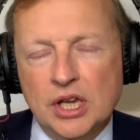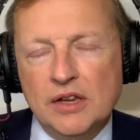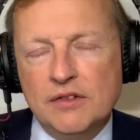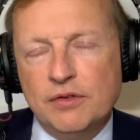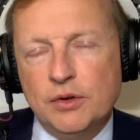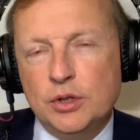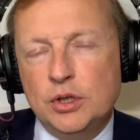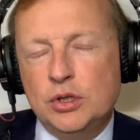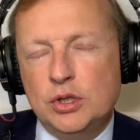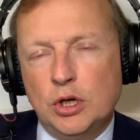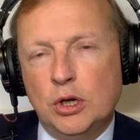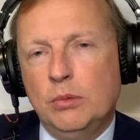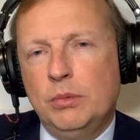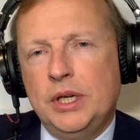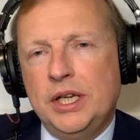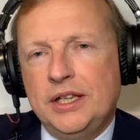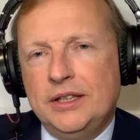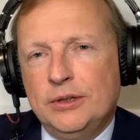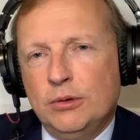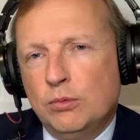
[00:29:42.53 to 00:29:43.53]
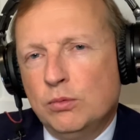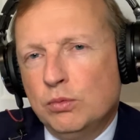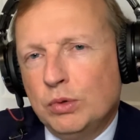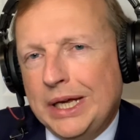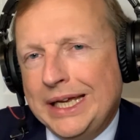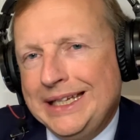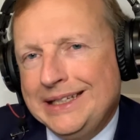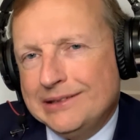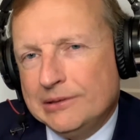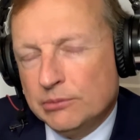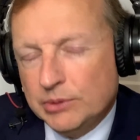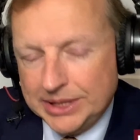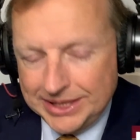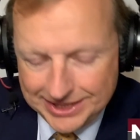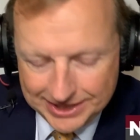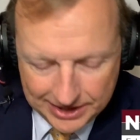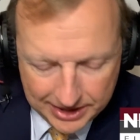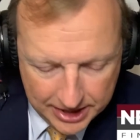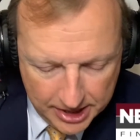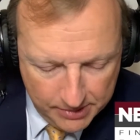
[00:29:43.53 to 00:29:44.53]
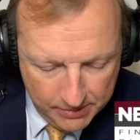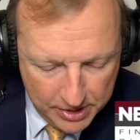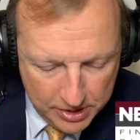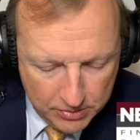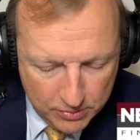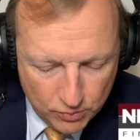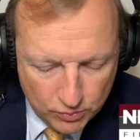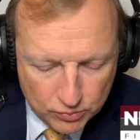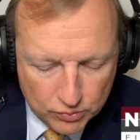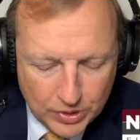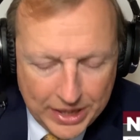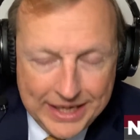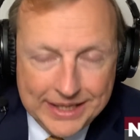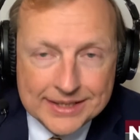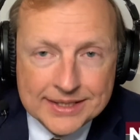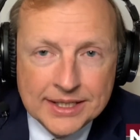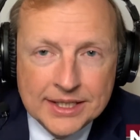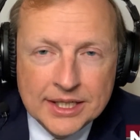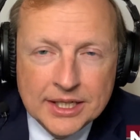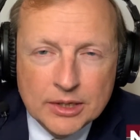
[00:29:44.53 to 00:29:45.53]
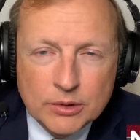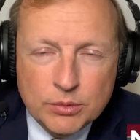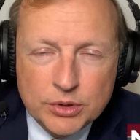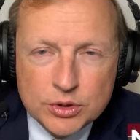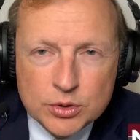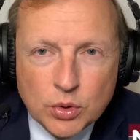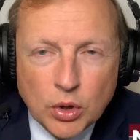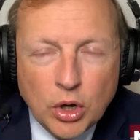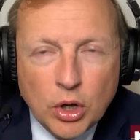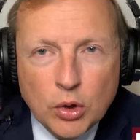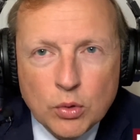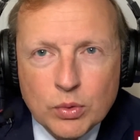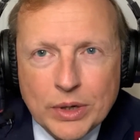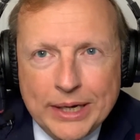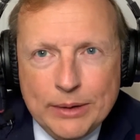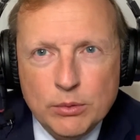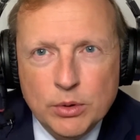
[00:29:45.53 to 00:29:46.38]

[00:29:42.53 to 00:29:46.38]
for determining the right retirement rate, withdrawal rate?